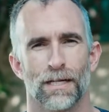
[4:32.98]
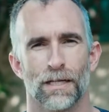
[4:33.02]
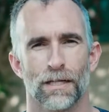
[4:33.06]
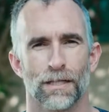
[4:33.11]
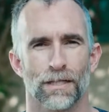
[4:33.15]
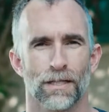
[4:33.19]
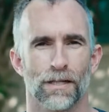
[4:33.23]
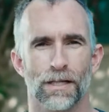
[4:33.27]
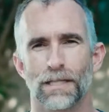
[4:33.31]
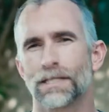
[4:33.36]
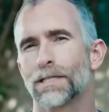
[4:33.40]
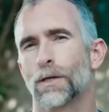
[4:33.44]

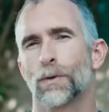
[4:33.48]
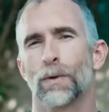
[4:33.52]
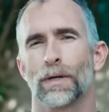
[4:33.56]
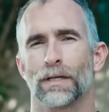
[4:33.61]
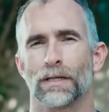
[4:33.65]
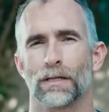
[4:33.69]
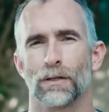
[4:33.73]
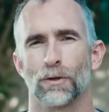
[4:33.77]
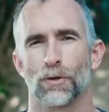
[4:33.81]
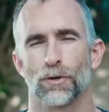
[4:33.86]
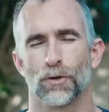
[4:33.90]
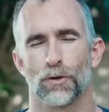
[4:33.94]
So that's a
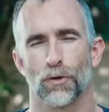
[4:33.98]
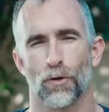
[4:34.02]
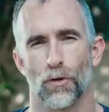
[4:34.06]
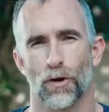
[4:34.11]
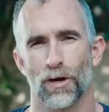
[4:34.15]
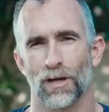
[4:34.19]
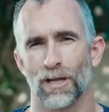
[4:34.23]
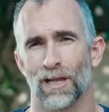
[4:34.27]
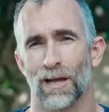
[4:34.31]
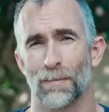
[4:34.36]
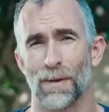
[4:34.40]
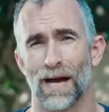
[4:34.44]
quick little
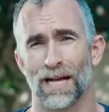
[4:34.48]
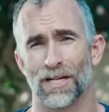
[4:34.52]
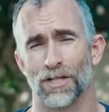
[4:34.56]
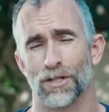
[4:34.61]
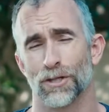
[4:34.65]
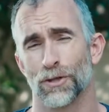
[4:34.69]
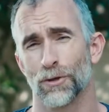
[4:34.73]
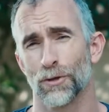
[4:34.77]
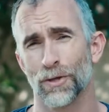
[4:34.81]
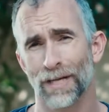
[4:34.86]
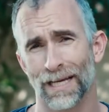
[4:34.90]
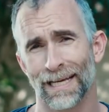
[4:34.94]
tutorial about
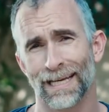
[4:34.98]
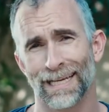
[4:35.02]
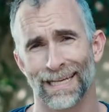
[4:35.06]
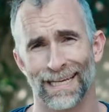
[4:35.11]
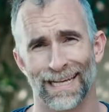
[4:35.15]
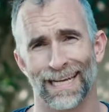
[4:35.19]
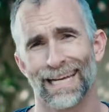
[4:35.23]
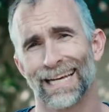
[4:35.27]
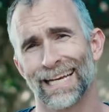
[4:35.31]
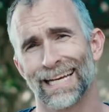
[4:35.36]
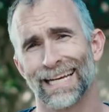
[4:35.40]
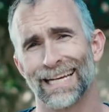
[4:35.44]
shooting
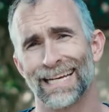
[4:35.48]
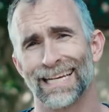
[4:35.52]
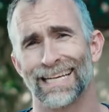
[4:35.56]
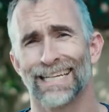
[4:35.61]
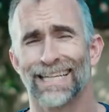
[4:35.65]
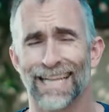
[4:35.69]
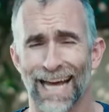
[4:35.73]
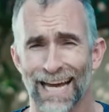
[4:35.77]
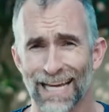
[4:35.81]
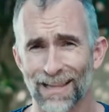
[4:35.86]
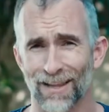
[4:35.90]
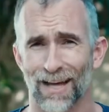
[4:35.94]
in
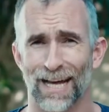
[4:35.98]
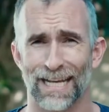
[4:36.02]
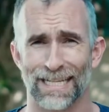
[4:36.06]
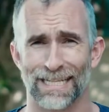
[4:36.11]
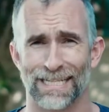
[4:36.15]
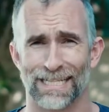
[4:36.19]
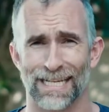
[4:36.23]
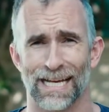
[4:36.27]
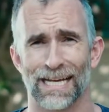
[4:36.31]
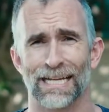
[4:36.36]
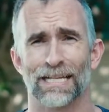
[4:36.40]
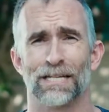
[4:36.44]
daylight
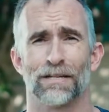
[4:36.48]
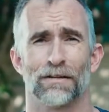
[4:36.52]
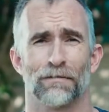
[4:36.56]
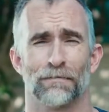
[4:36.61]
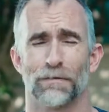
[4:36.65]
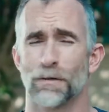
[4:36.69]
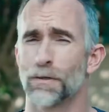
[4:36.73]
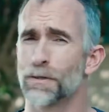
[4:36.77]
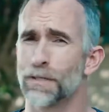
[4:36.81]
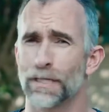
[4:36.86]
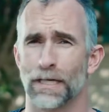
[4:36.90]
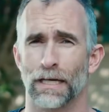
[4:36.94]
sun,
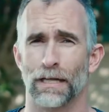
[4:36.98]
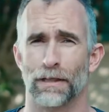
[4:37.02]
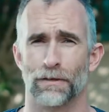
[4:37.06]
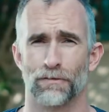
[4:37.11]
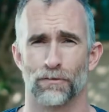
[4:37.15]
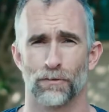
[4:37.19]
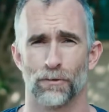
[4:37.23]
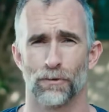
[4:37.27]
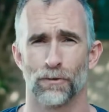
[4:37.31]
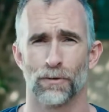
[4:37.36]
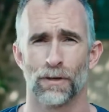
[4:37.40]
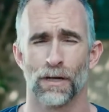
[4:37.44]
diffusing it
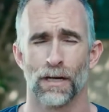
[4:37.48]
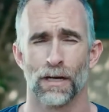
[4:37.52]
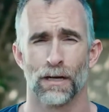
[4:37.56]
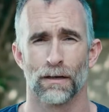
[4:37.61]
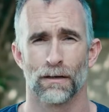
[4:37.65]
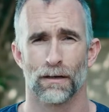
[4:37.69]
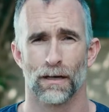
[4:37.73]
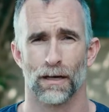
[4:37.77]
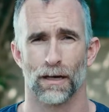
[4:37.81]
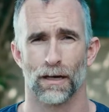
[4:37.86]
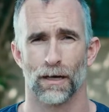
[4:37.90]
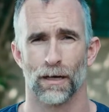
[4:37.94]
through
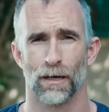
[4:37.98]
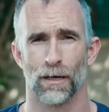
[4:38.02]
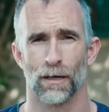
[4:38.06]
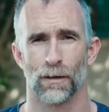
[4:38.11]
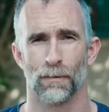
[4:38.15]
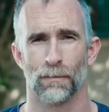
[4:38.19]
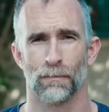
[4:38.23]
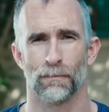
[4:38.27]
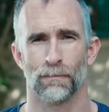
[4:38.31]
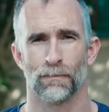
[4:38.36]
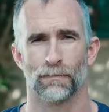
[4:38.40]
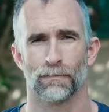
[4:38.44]

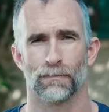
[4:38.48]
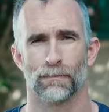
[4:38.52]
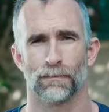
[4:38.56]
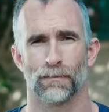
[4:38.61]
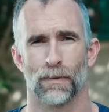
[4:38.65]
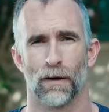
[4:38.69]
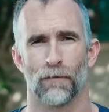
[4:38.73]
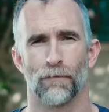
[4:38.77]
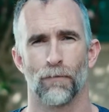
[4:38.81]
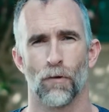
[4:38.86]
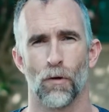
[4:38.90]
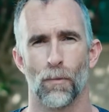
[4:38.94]
a
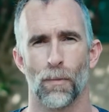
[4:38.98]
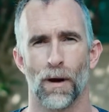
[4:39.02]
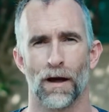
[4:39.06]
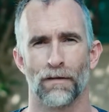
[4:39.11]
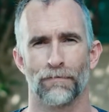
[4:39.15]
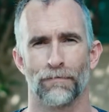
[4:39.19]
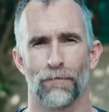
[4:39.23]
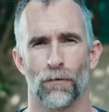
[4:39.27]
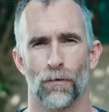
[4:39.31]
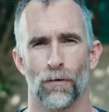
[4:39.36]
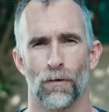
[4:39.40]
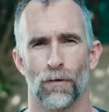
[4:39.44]

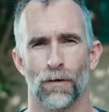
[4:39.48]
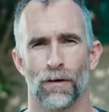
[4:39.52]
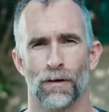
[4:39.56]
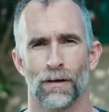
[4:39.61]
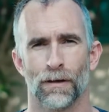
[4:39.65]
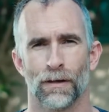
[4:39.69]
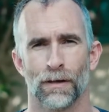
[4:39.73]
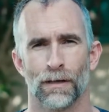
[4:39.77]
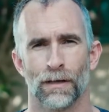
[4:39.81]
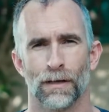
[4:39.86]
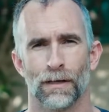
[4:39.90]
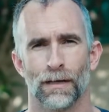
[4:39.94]
4x4,
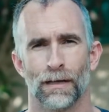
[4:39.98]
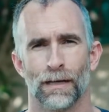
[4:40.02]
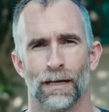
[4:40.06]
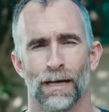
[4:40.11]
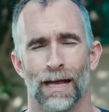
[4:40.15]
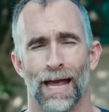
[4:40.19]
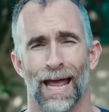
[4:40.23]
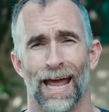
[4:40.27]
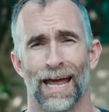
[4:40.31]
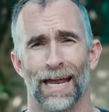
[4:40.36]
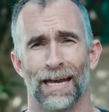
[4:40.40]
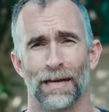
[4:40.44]

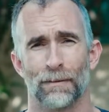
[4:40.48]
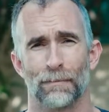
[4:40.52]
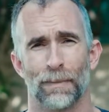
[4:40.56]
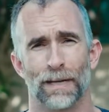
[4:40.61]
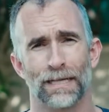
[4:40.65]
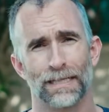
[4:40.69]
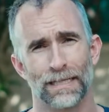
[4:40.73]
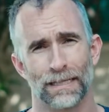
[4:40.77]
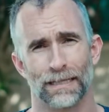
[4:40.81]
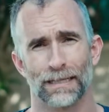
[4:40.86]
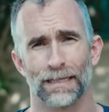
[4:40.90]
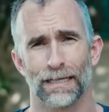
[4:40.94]
and
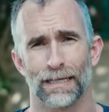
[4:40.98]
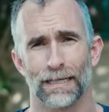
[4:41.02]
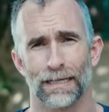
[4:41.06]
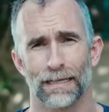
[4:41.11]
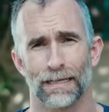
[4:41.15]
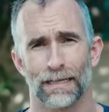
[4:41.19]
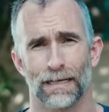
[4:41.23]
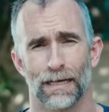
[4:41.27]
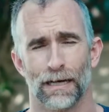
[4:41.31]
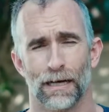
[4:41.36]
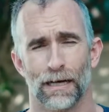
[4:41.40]
basically